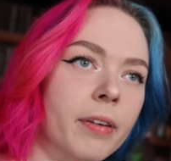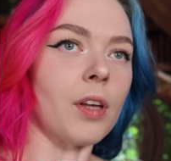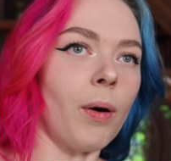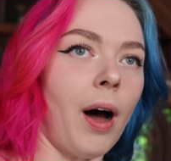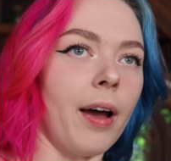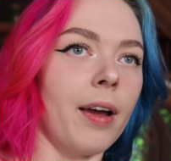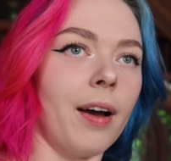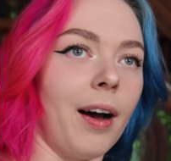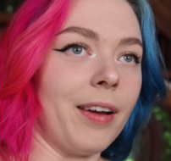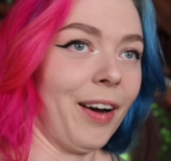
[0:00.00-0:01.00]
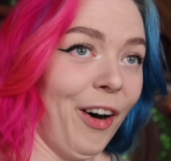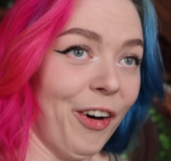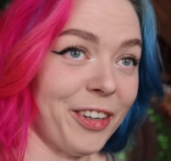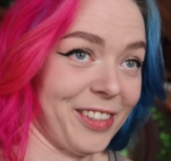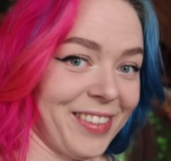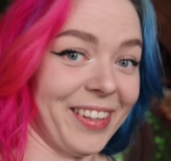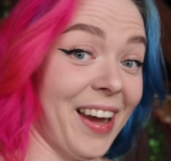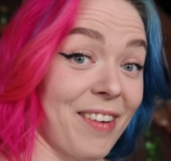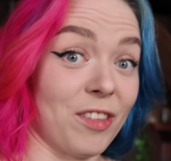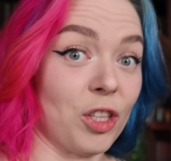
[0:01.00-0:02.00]
So I honestly
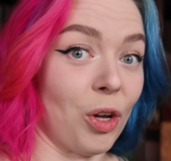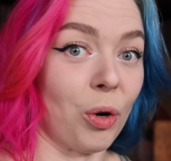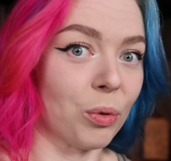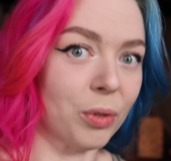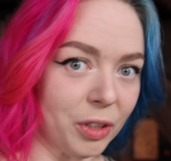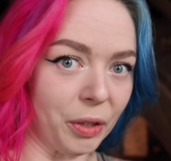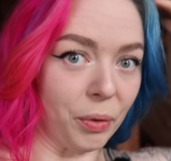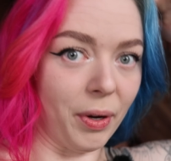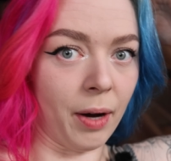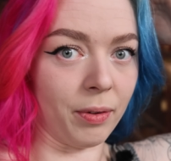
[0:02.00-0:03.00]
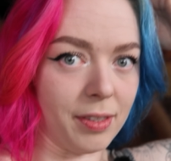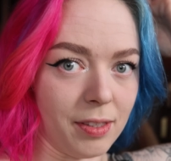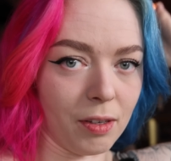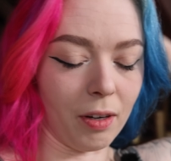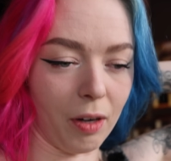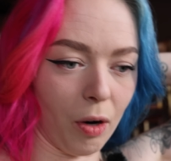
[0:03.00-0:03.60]
have no clue how this is gonna